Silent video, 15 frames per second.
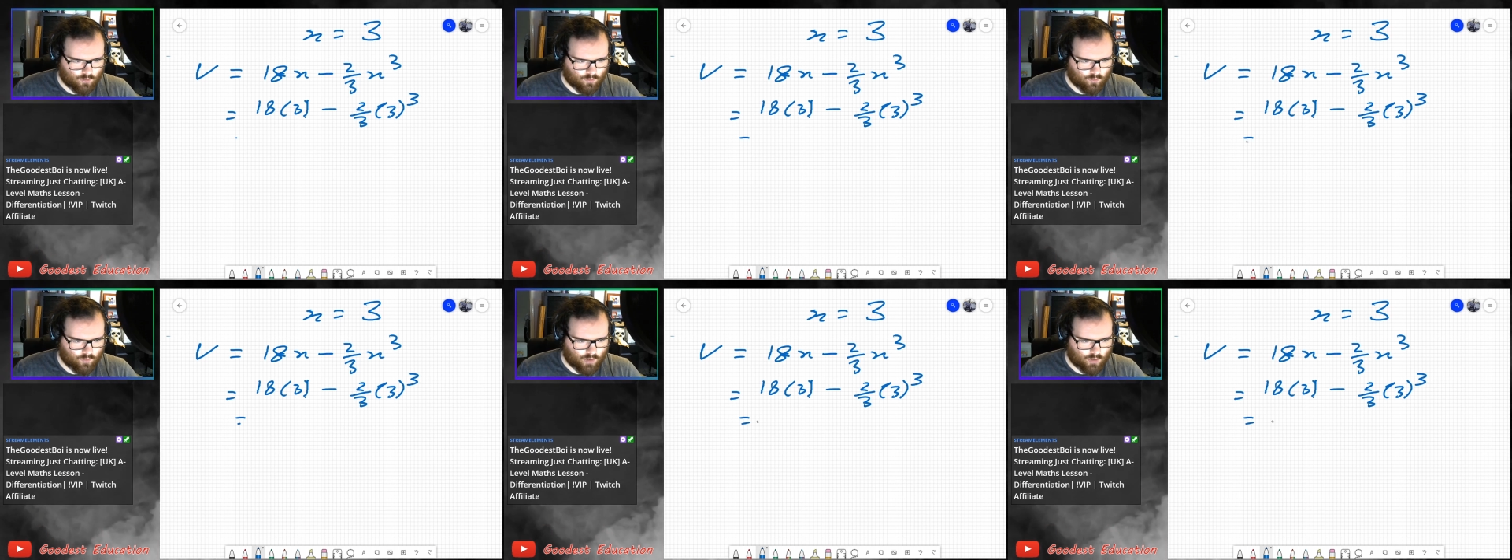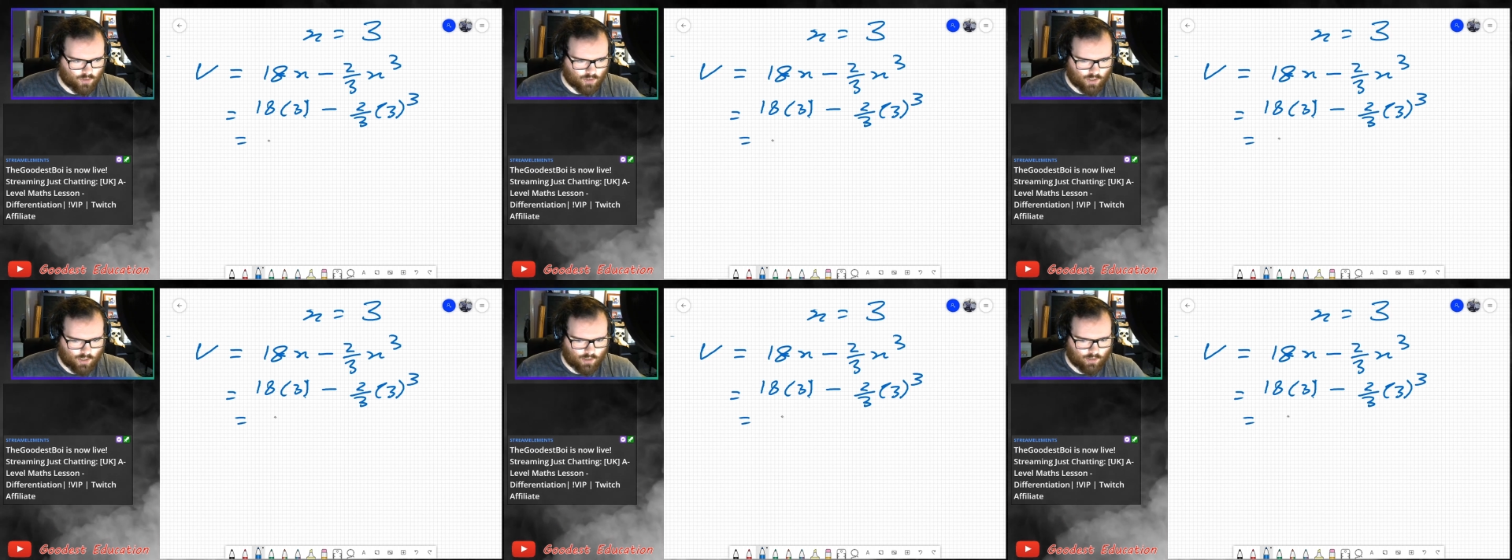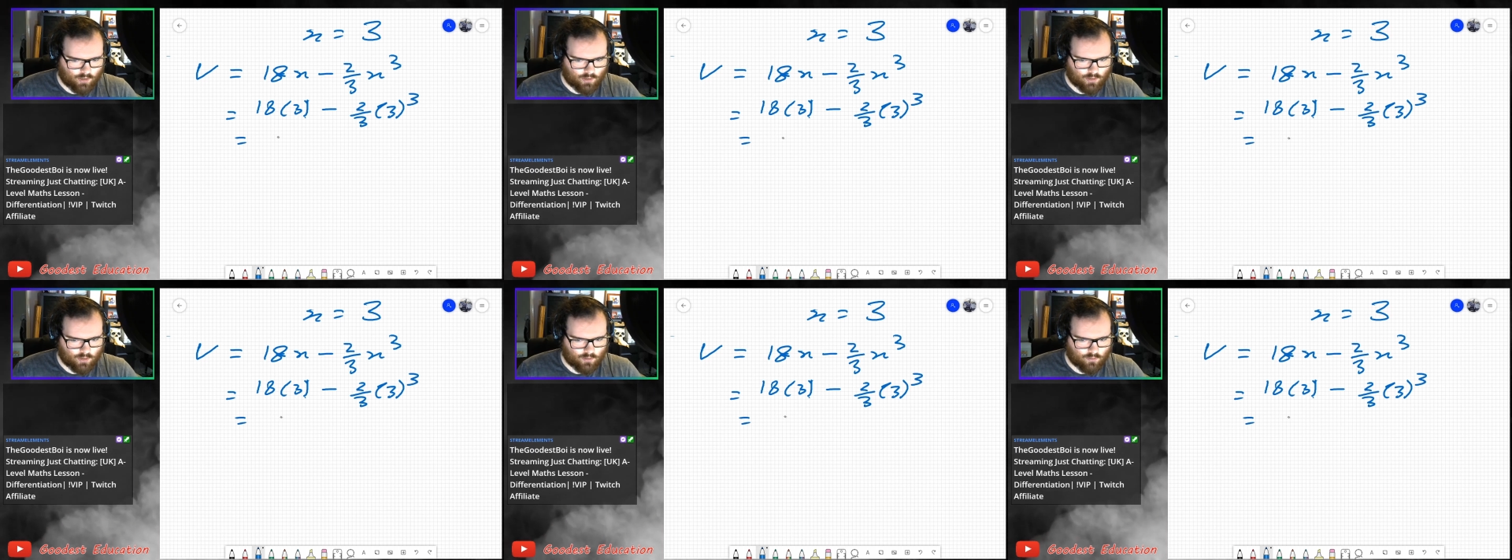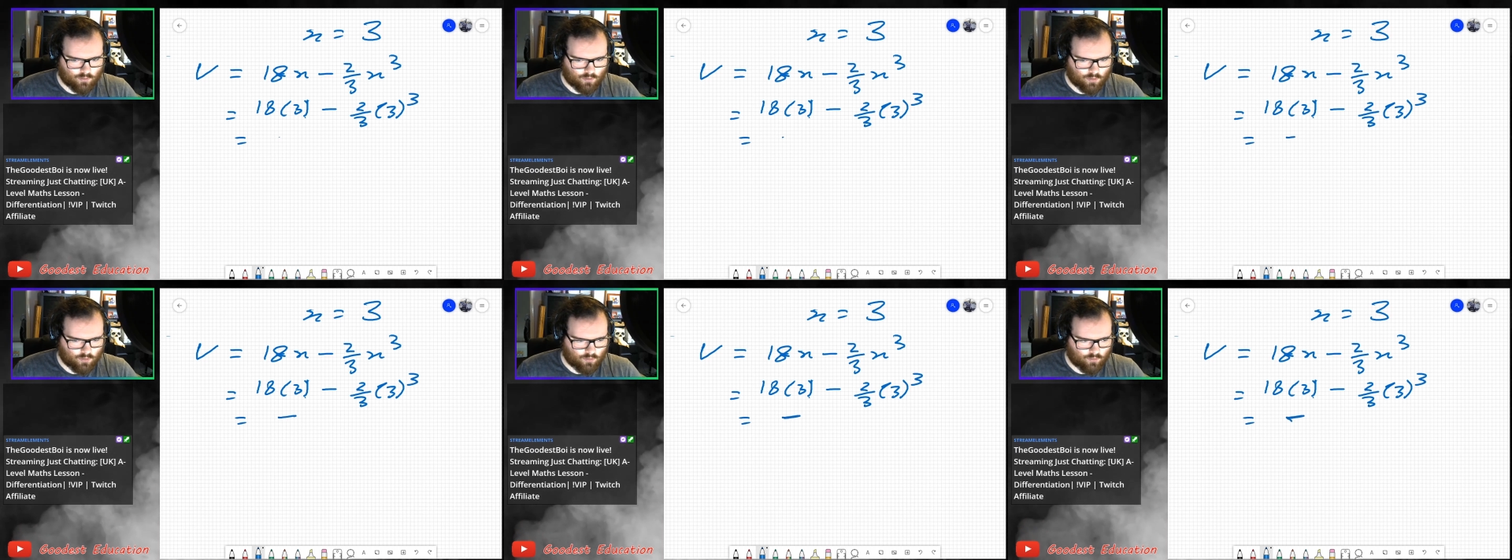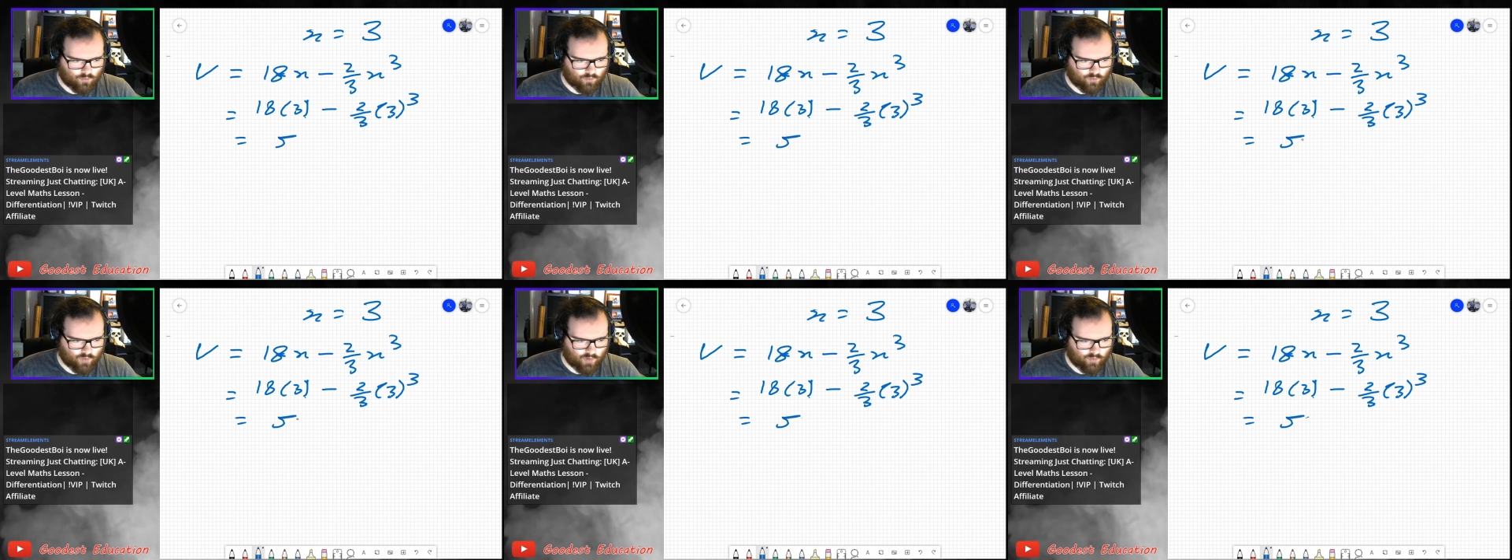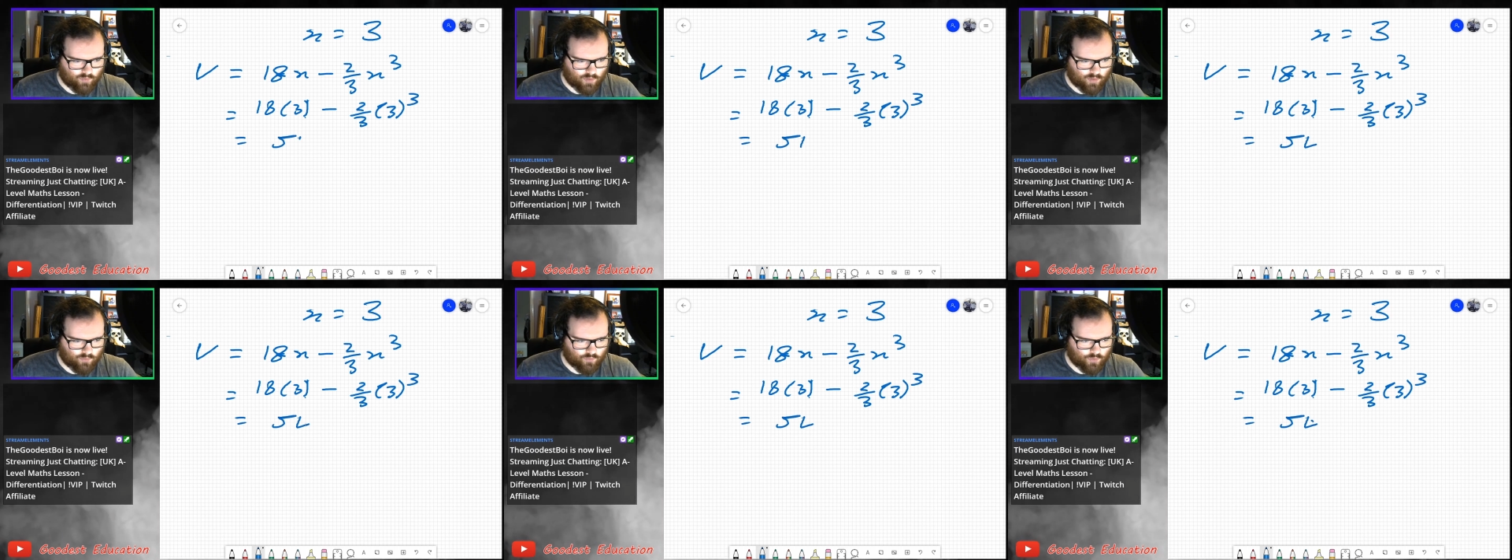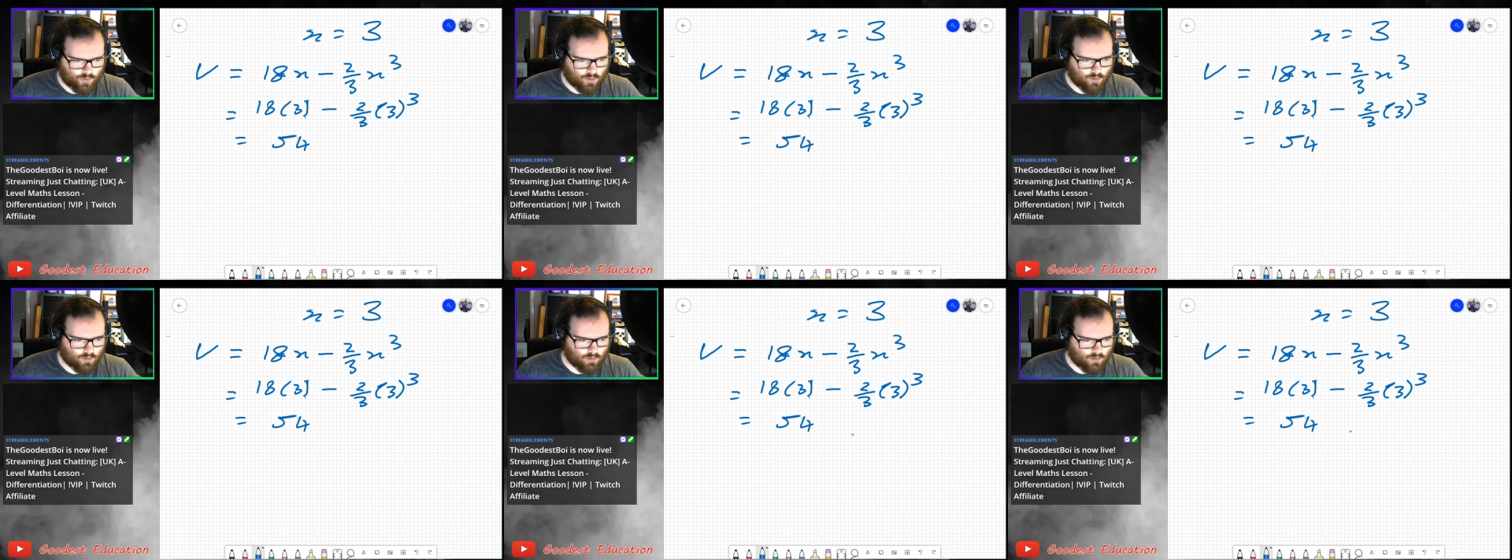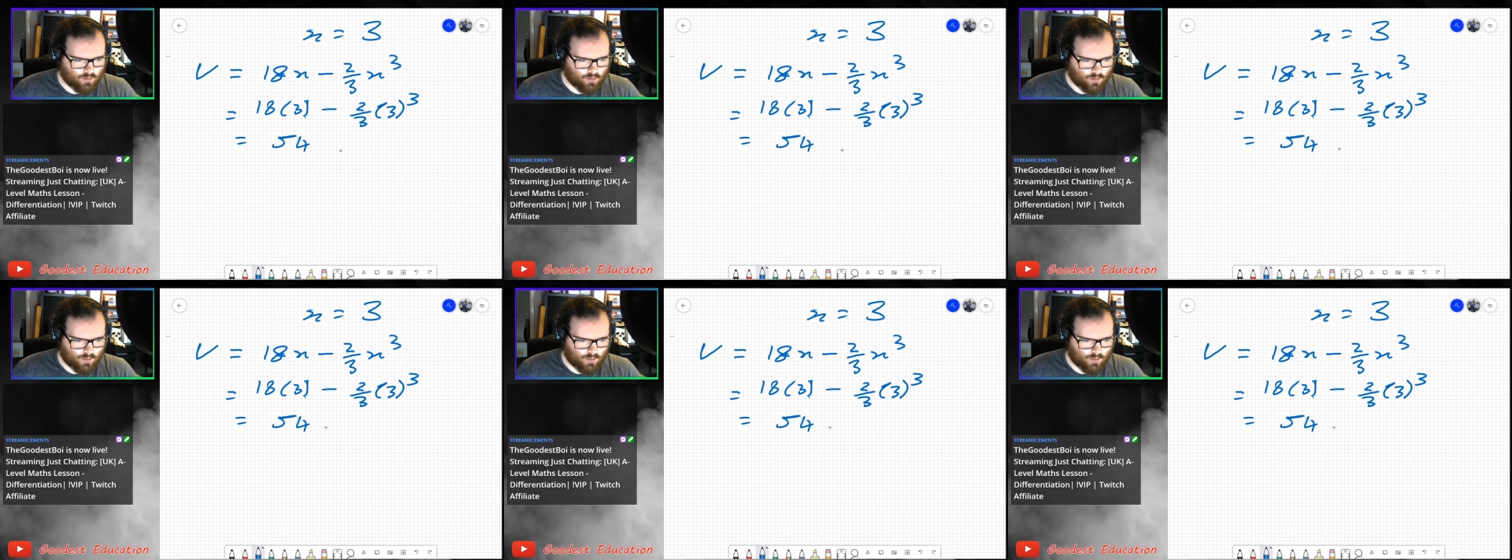which is equal to 54